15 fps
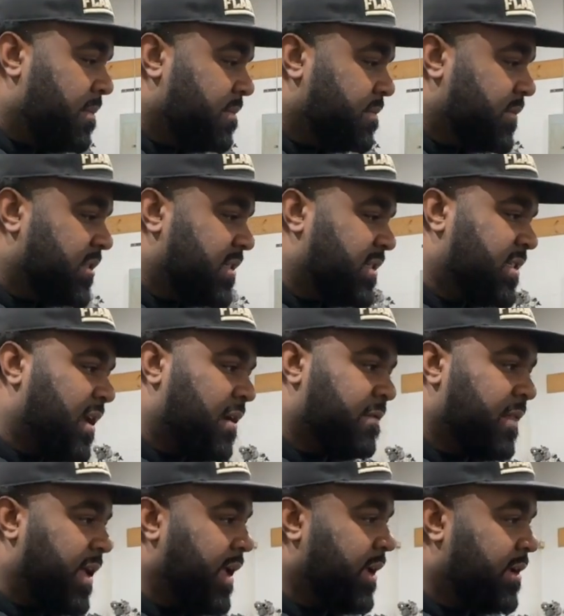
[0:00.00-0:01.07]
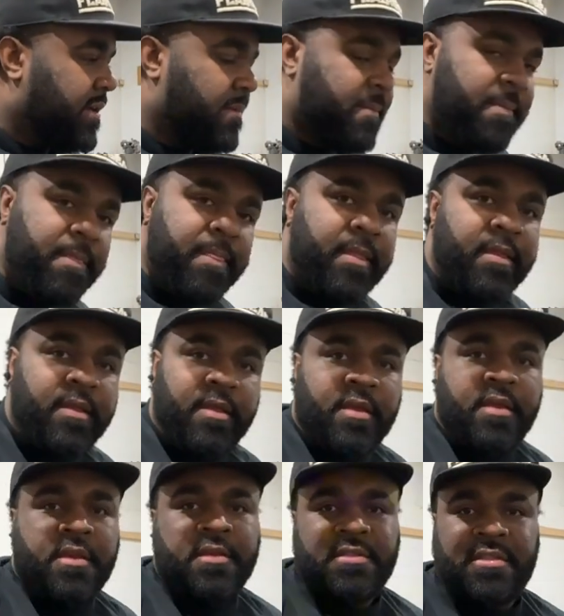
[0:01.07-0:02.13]
Just stuff like
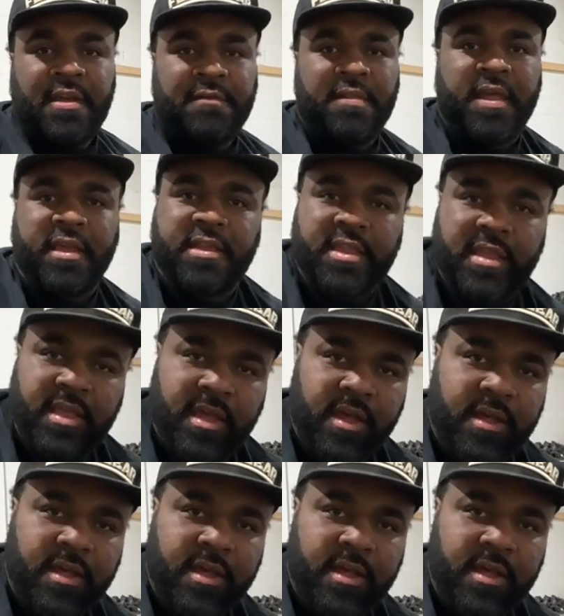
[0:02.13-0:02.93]
the,